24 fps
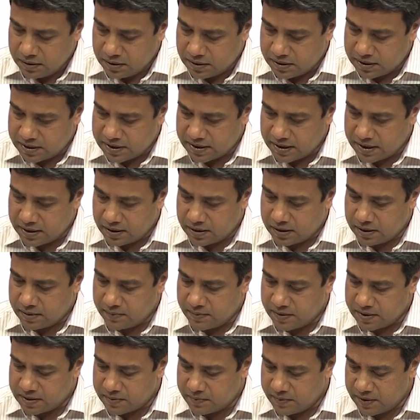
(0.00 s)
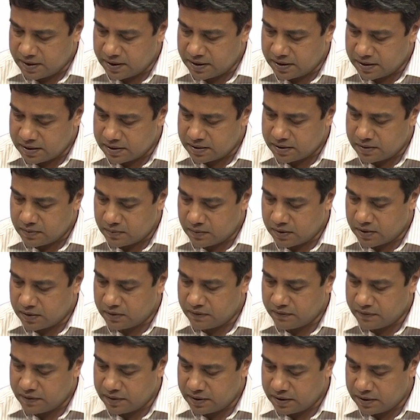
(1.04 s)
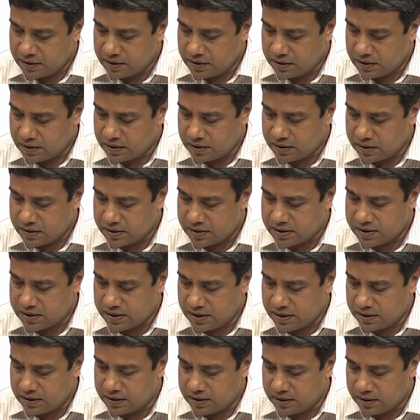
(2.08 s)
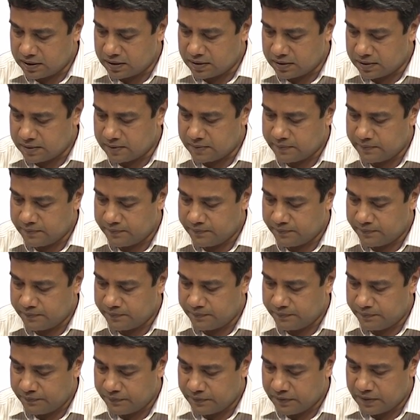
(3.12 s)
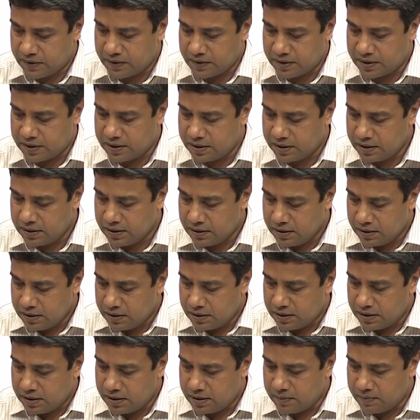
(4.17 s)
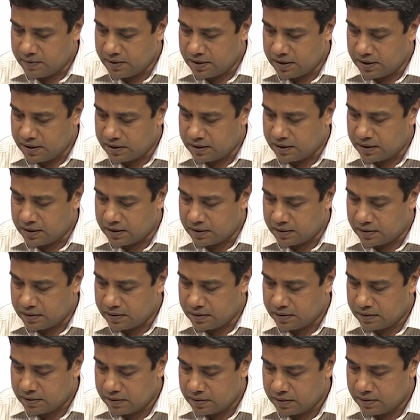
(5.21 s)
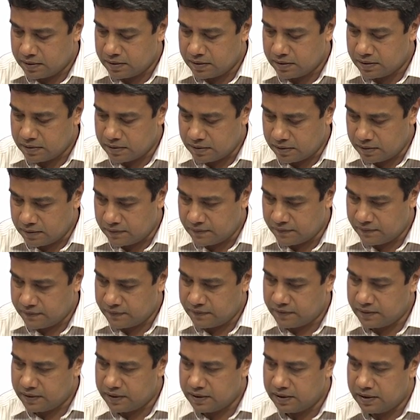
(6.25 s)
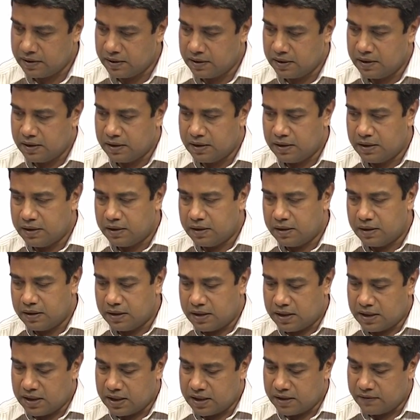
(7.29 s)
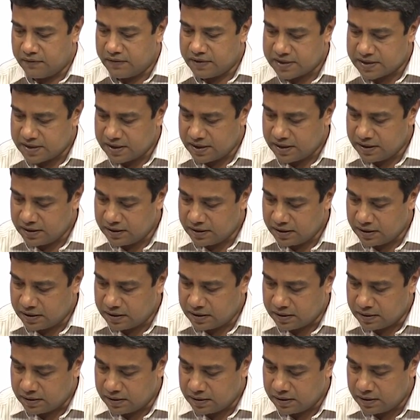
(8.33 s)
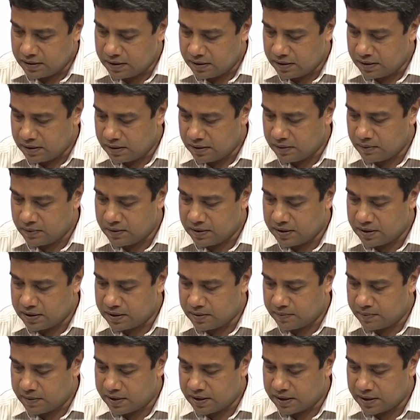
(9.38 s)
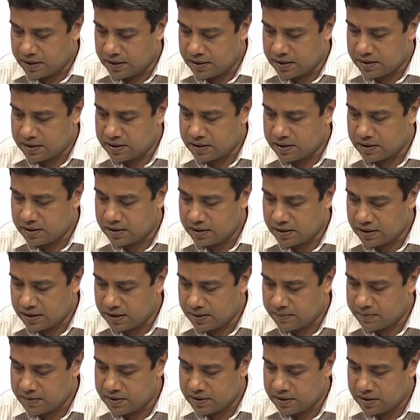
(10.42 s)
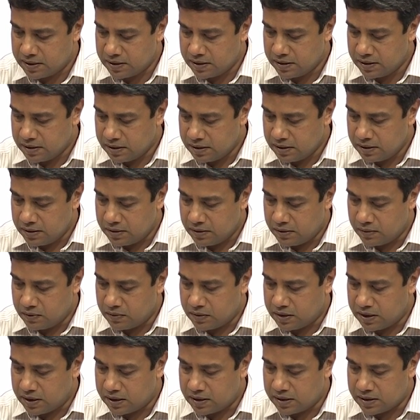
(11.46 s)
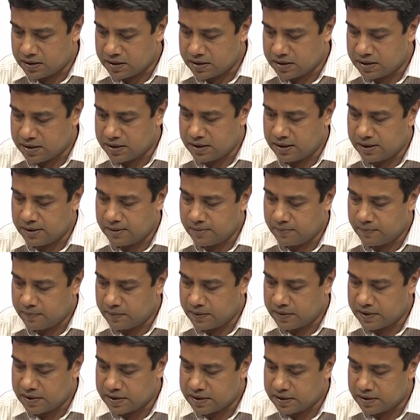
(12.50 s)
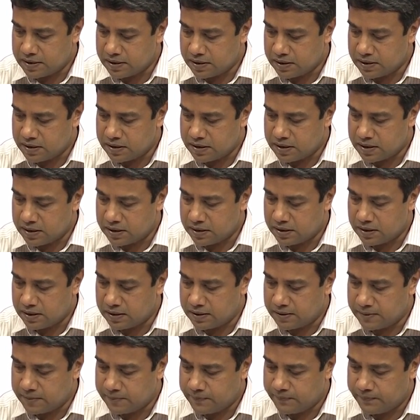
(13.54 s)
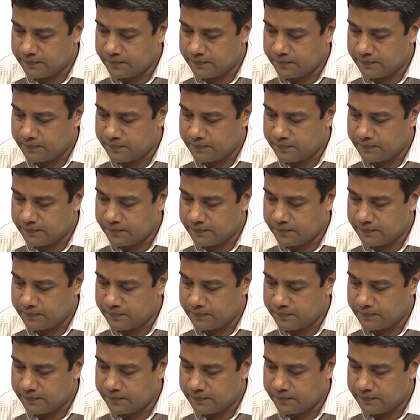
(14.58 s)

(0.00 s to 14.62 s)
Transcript: The second term is minus 1 over r sin theta, okay, d by d theta of, I have a sin theta within the brackets times u theta c plus j theta.